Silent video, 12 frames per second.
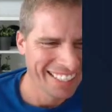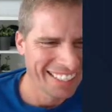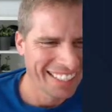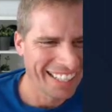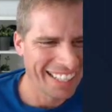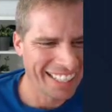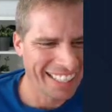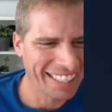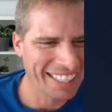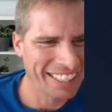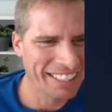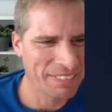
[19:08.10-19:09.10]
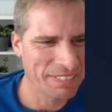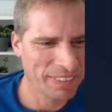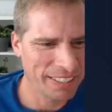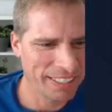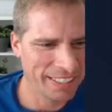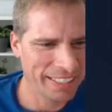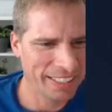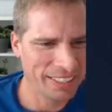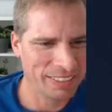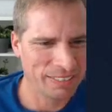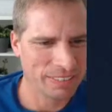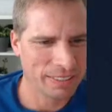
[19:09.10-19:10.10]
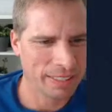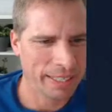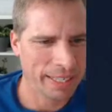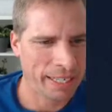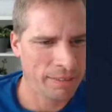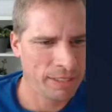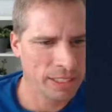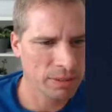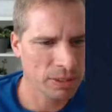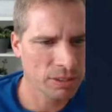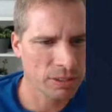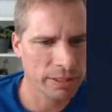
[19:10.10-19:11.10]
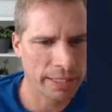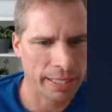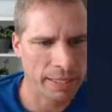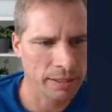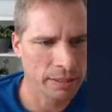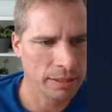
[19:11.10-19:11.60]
Where did it go? Add visit with CrewCal.